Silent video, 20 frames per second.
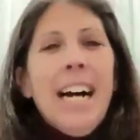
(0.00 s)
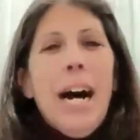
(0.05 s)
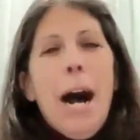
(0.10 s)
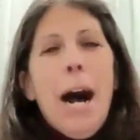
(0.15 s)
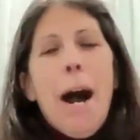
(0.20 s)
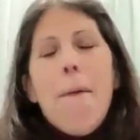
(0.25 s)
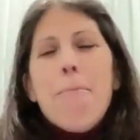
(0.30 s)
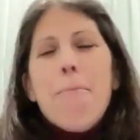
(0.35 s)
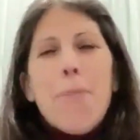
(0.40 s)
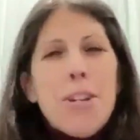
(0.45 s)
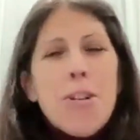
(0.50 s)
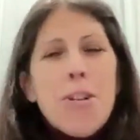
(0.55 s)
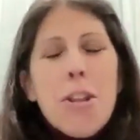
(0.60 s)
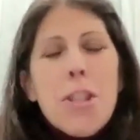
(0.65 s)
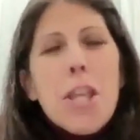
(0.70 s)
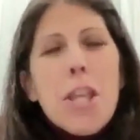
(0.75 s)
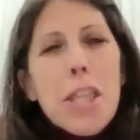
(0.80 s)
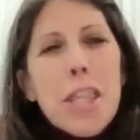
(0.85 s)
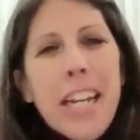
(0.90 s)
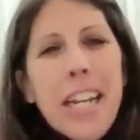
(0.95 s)
When you're
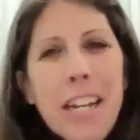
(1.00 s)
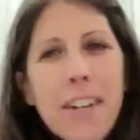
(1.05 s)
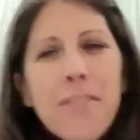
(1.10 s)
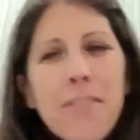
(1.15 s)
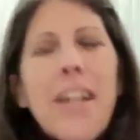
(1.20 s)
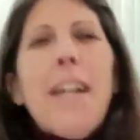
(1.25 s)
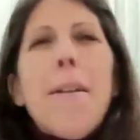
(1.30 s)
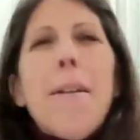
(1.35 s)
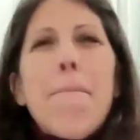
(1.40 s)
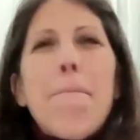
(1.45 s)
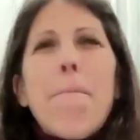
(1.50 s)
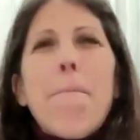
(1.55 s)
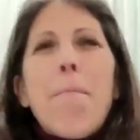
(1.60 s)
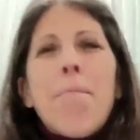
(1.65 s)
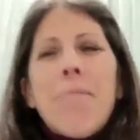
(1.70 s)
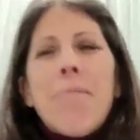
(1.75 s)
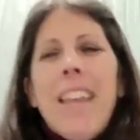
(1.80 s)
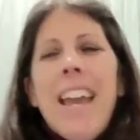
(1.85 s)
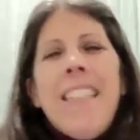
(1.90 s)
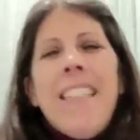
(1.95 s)
in the thick of it.
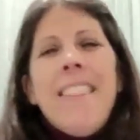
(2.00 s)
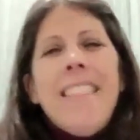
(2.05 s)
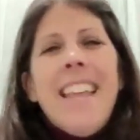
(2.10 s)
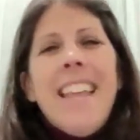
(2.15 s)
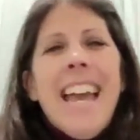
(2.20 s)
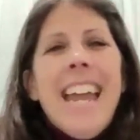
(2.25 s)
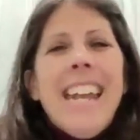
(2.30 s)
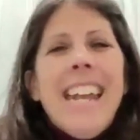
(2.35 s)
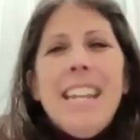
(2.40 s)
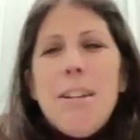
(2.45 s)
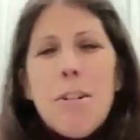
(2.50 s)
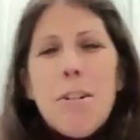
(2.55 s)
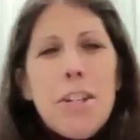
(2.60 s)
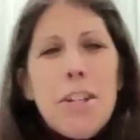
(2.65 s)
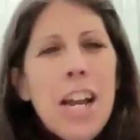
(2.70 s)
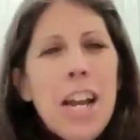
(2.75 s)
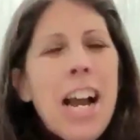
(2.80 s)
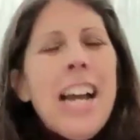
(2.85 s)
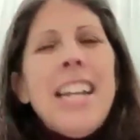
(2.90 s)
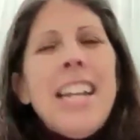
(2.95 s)
And then you're
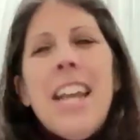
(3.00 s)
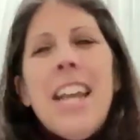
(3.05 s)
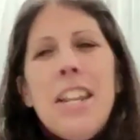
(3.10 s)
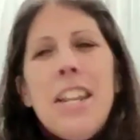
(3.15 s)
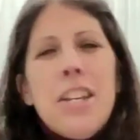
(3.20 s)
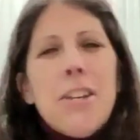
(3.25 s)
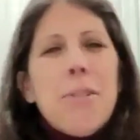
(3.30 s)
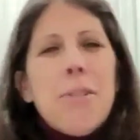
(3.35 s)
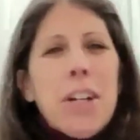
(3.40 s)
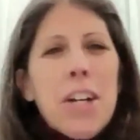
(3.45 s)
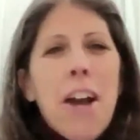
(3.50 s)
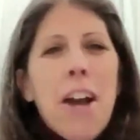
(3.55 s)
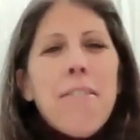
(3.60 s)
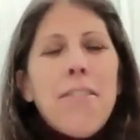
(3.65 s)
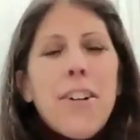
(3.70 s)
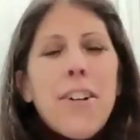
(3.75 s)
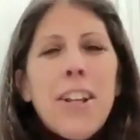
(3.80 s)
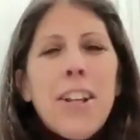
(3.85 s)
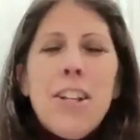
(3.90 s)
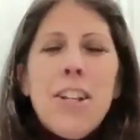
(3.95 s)
done and you're
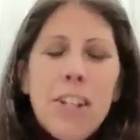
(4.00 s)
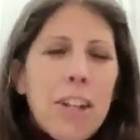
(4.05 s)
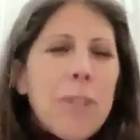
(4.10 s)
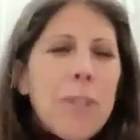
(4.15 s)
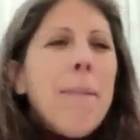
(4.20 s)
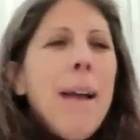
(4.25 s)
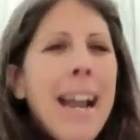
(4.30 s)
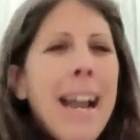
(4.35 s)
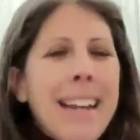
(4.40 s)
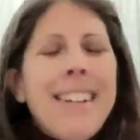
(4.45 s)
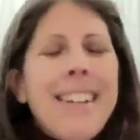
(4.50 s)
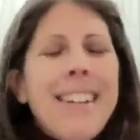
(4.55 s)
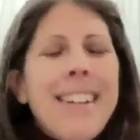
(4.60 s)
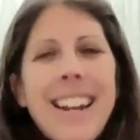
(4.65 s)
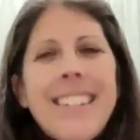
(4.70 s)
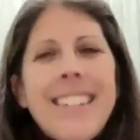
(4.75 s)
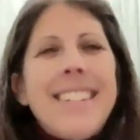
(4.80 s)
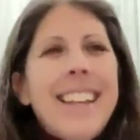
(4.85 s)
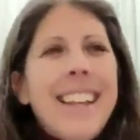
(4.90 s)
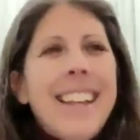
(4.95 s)
recovered and you look back and you
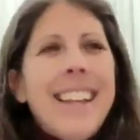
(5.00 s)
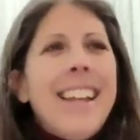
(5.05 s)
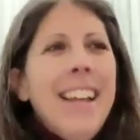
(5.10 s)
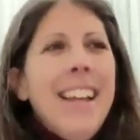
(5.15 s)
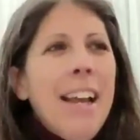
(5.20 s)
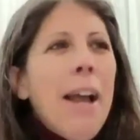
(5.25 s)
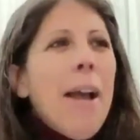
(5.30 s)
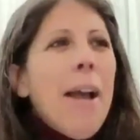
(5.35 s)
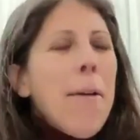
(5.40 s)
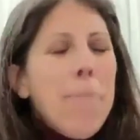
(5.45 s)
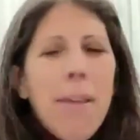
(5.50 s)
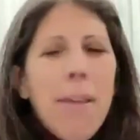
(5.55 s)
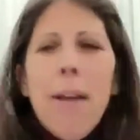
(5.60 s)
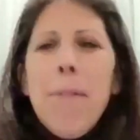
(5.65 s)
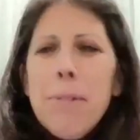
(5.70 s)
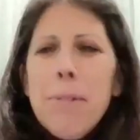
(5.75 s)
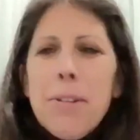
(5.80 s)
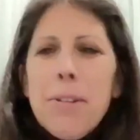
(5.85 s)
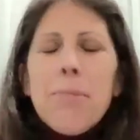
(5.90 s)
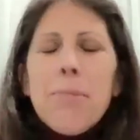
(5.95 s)
kind of say,
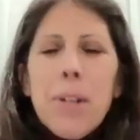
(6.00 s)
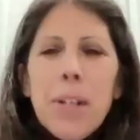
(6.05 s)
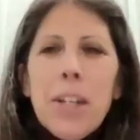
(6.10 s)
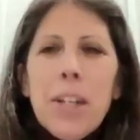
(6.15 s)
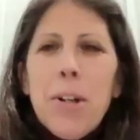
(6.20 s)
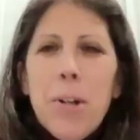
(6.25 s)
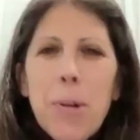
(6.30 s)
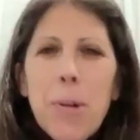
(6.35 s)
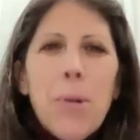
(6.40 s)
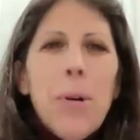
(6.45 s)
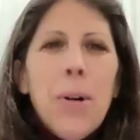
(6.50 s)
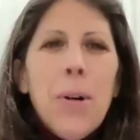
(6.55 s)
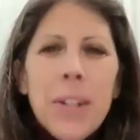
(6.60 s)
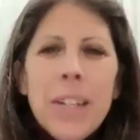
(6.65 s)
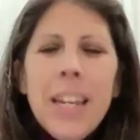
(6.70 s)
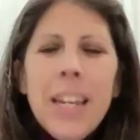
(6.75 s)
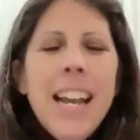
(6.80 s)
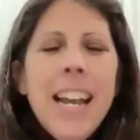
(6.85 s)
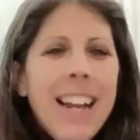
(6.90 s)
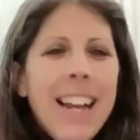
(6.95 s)
that was really cool.
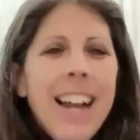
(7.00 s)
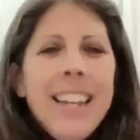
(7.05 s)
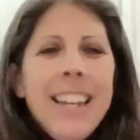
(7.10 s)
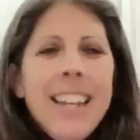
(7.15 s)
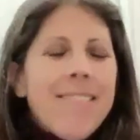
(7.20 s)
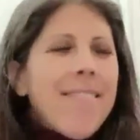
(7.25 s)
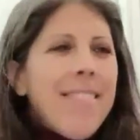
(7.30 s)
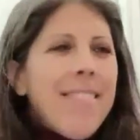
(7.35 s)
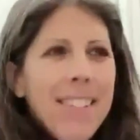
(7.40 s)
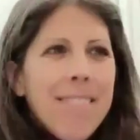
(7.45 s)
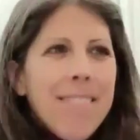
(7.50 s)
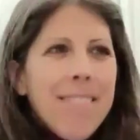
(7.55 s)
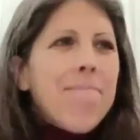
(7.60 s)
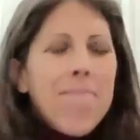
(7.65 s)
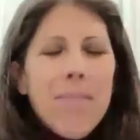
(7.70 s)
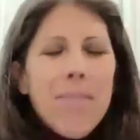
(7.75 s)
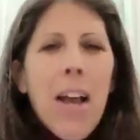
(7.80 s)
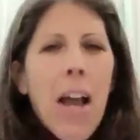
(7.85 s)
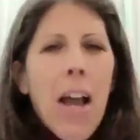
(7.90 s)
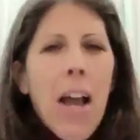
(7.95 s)
Yeah,
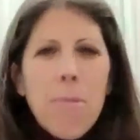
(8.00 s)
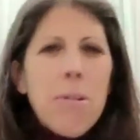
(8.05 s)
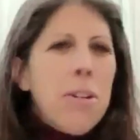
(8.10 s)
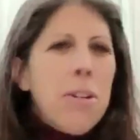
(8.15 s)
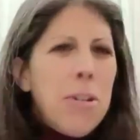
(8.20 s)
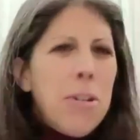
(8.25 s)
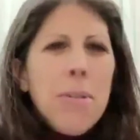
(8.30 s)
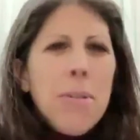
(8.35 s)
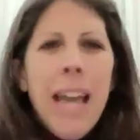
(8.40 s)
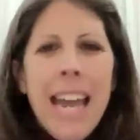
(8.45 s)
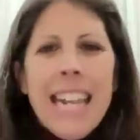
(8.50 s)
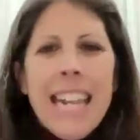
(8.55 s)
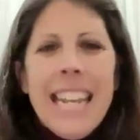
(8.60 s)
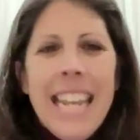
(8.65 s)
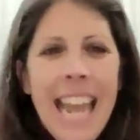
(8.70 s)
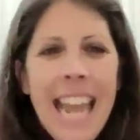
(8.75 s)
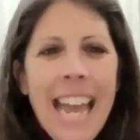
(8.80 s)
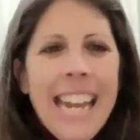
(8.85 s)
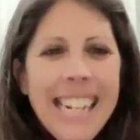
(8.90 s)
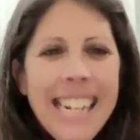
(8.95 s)
I would do that
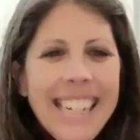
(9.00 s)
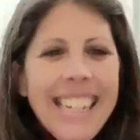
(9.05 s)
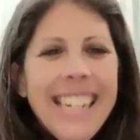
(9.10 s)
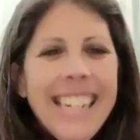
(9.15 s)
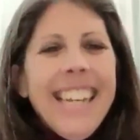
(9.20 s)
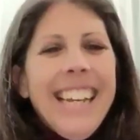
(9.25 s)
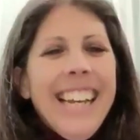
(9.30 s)
again.